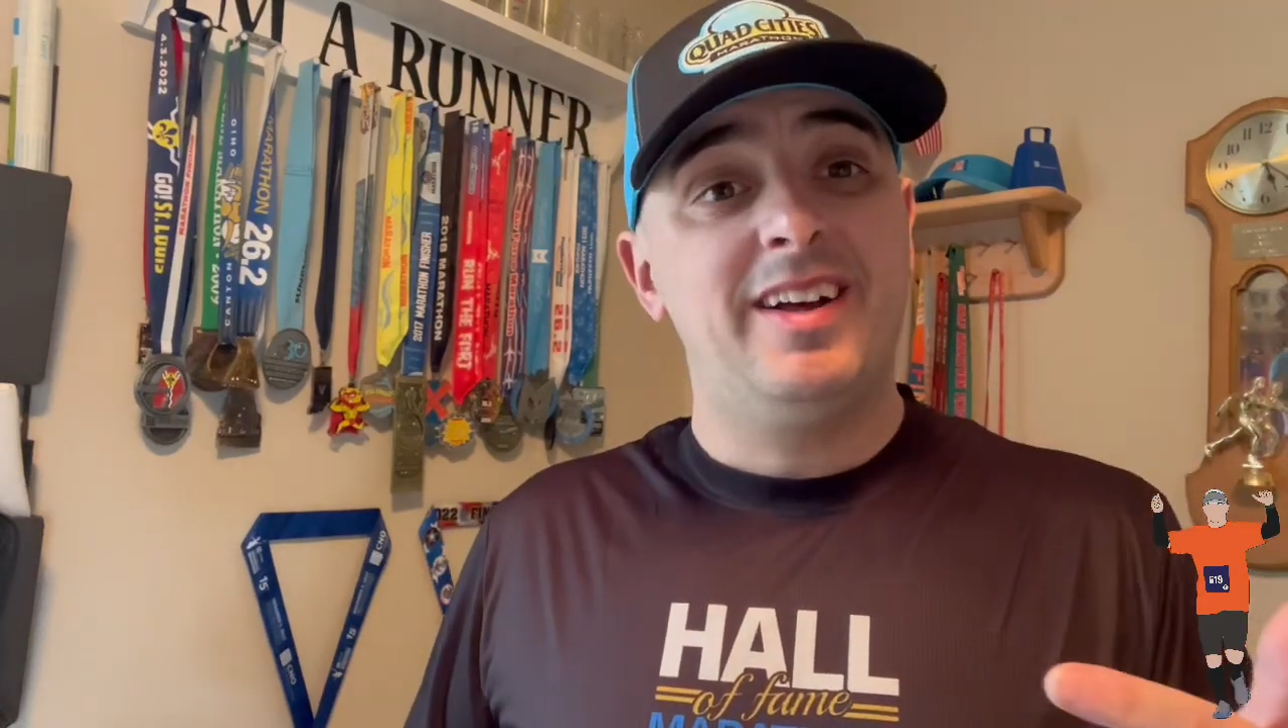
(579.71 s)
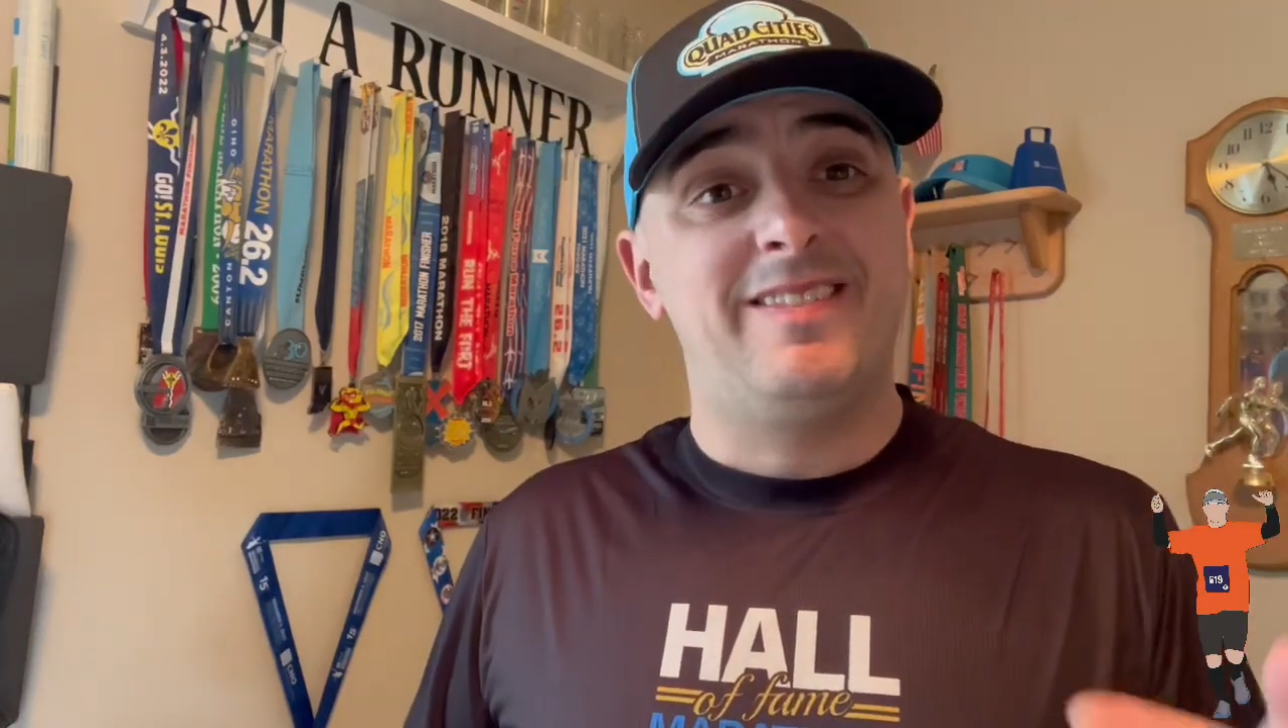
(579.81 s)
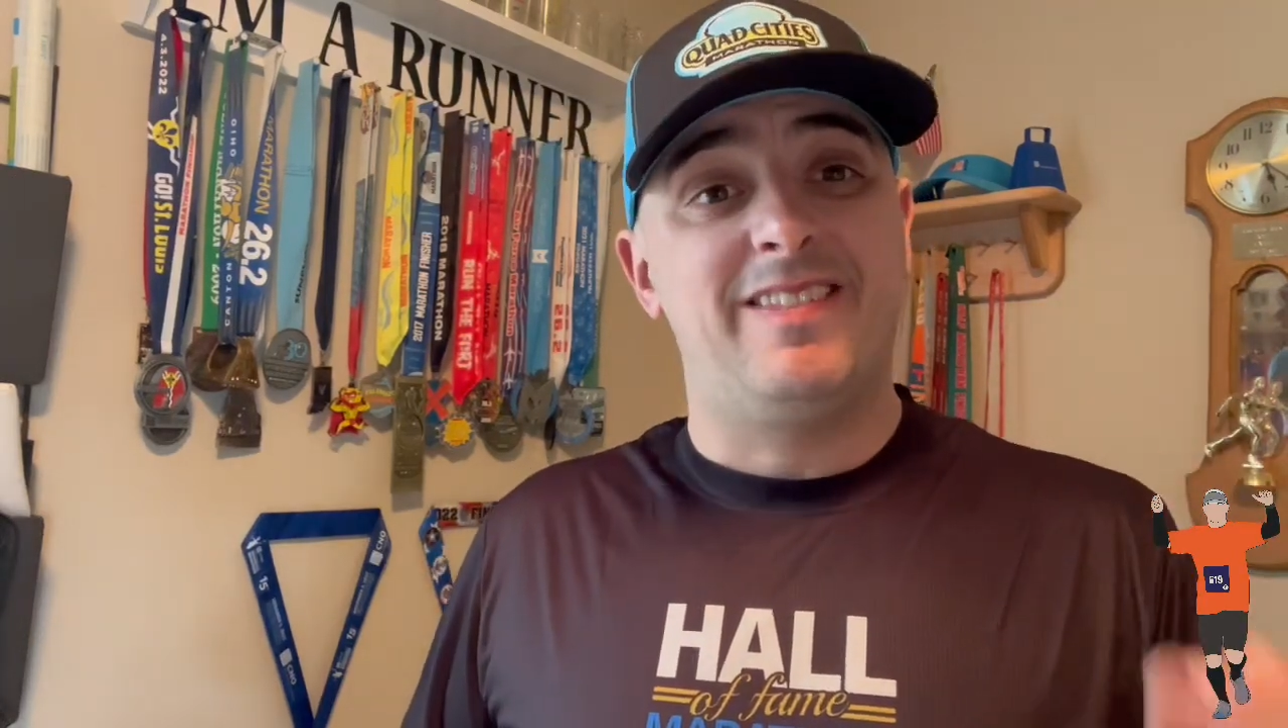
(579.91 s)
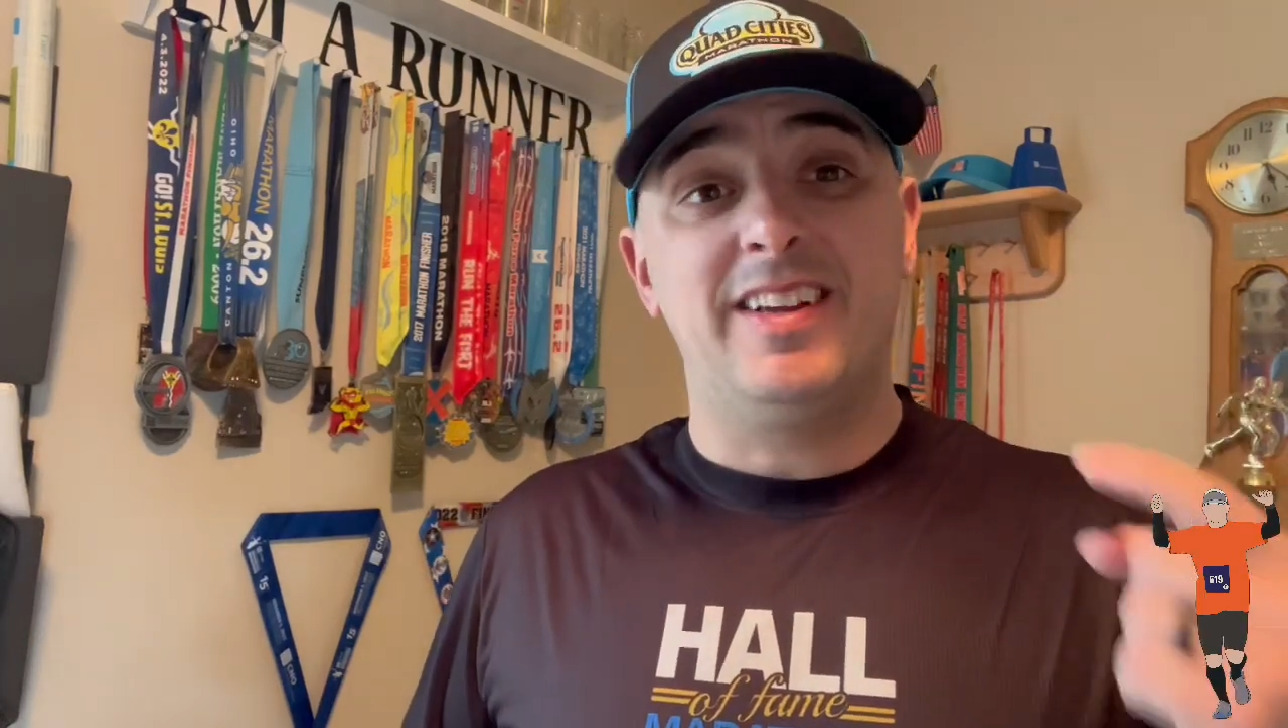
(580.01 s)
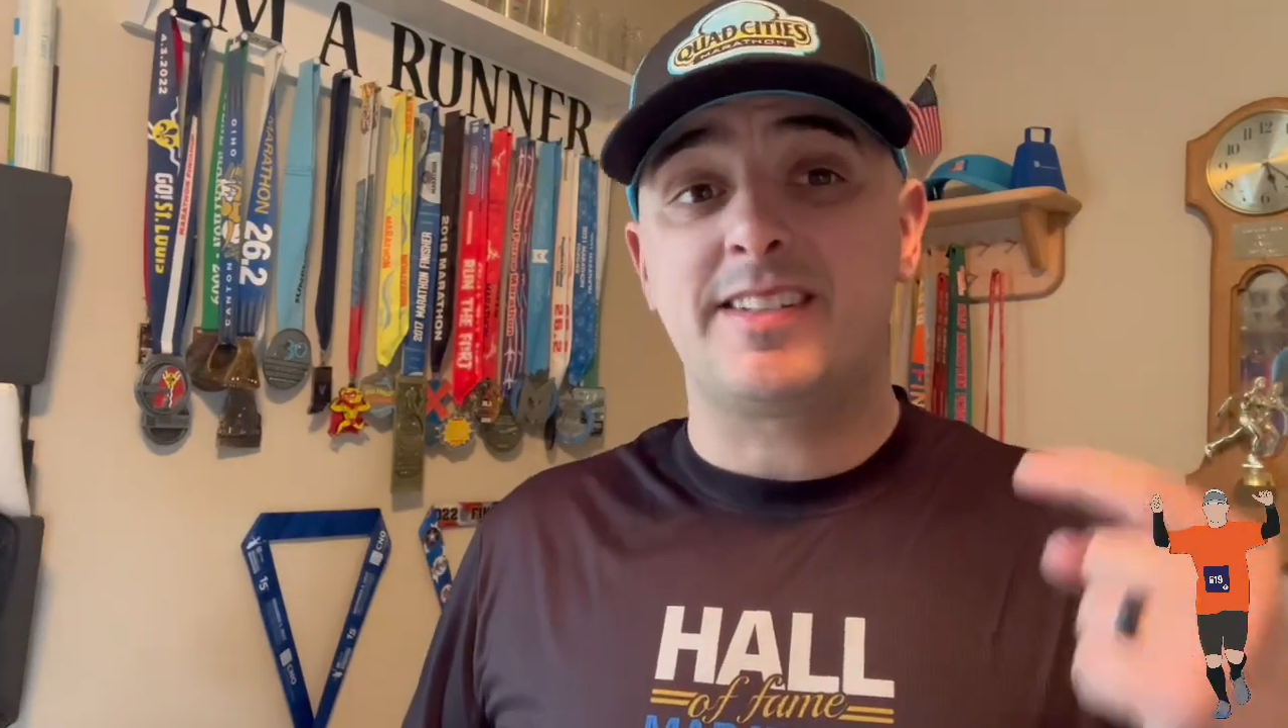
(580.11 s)

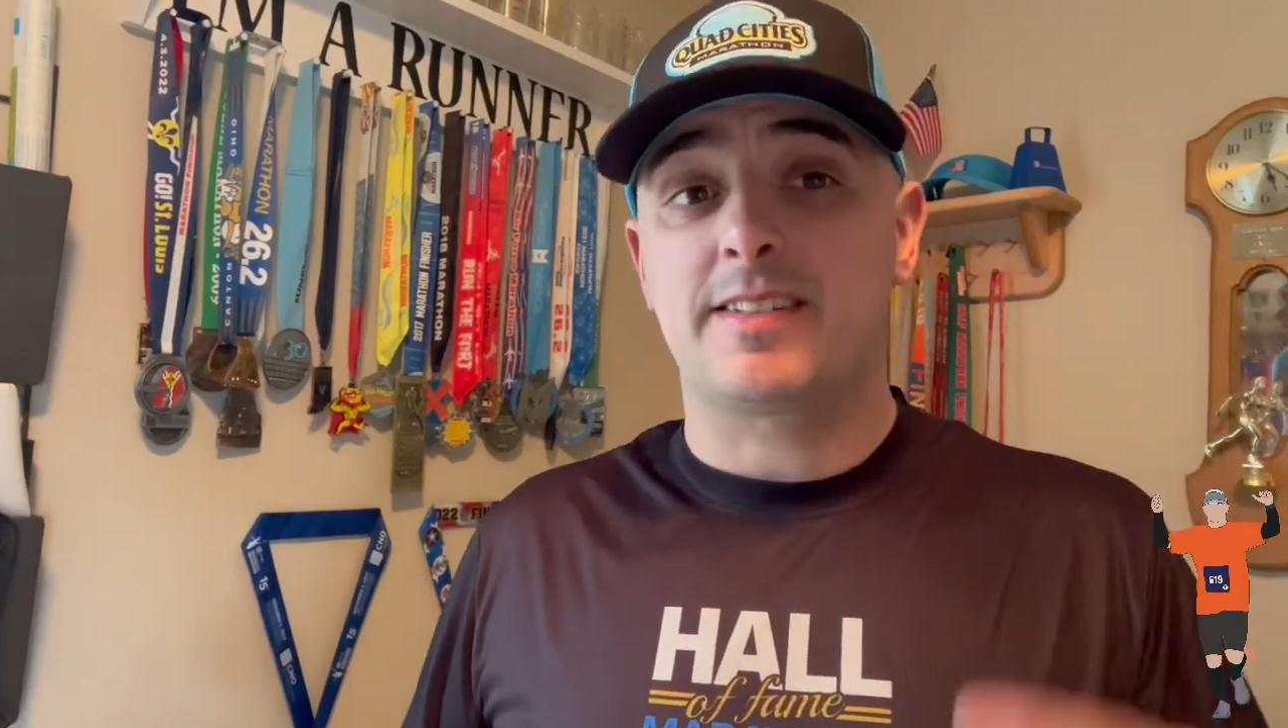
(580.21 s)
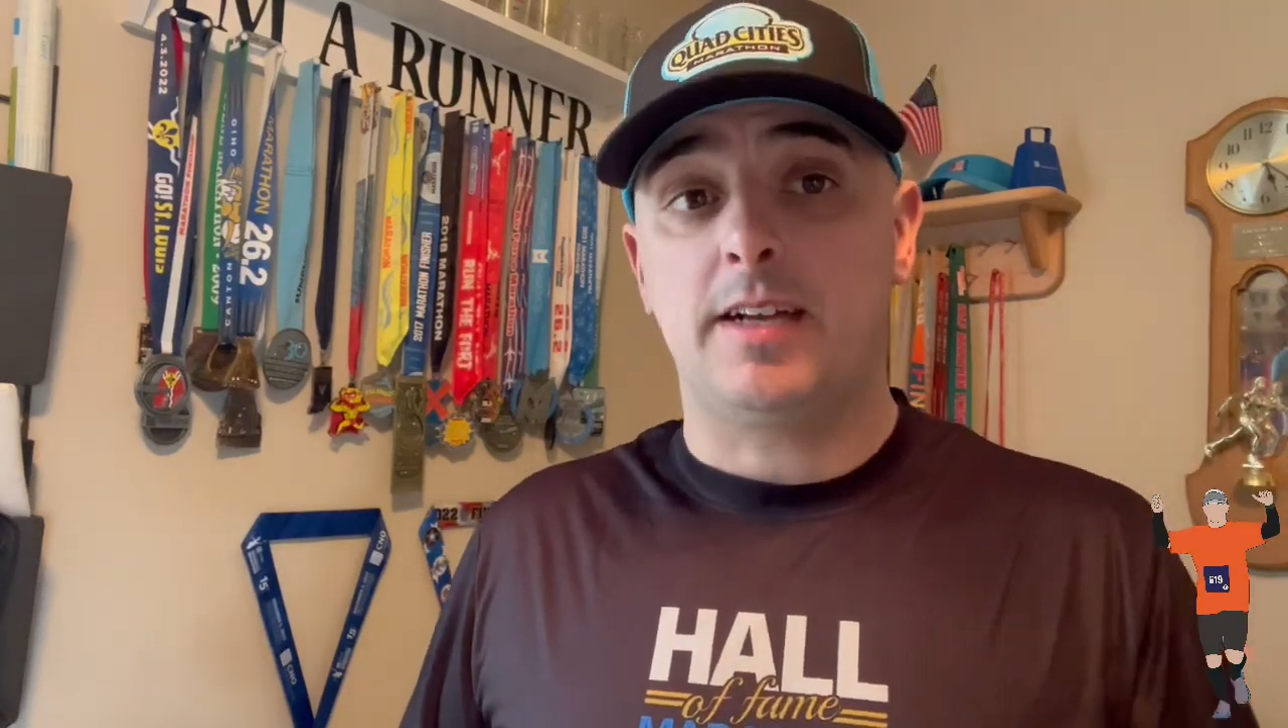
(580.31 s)
this is